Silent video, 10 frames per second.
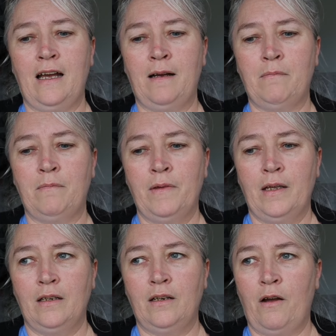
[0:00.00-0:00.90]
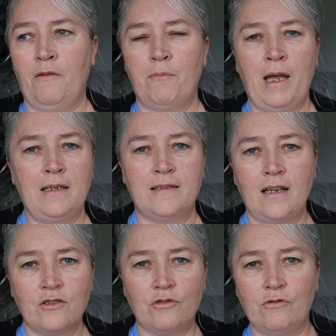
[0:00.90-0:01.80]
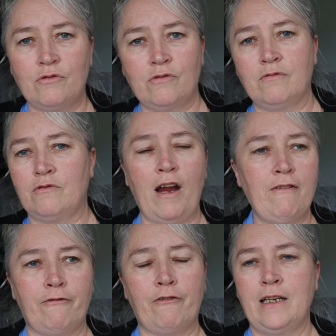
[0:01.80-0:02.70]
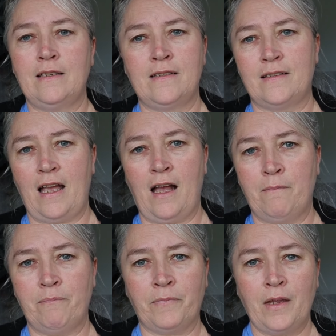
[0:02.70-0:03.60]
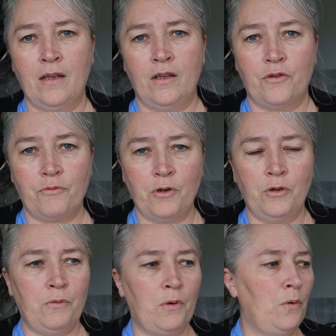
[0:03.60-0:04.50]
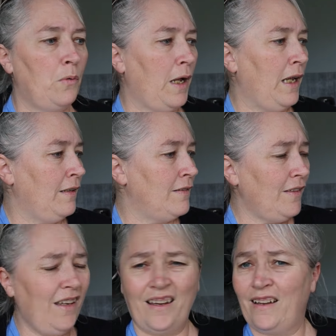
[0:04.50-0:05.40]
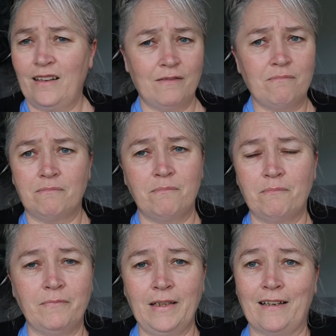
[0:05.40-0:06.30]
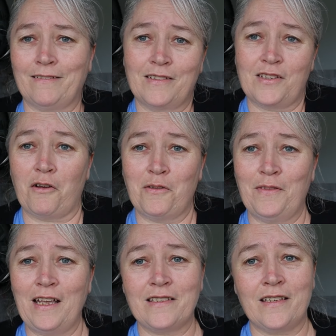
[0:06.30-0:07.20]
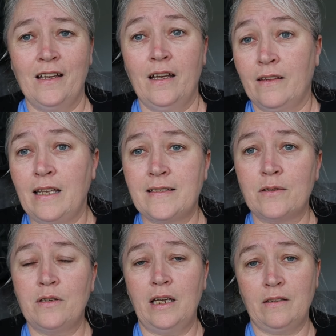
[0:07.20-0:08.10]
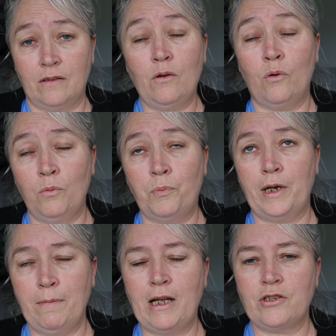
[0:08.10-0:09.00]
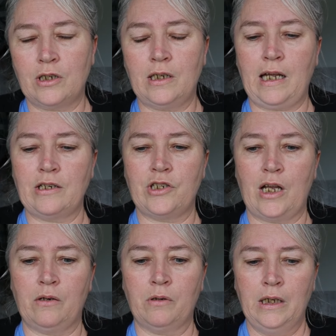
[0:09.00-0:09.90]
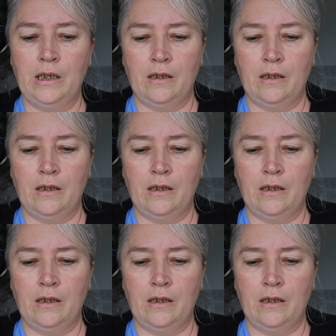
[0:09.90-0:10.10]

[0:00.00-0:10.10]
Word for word: um, you know, I've made such great friends um, through you all. And yeah, so that's that's a, it all pretty much in a nutshell.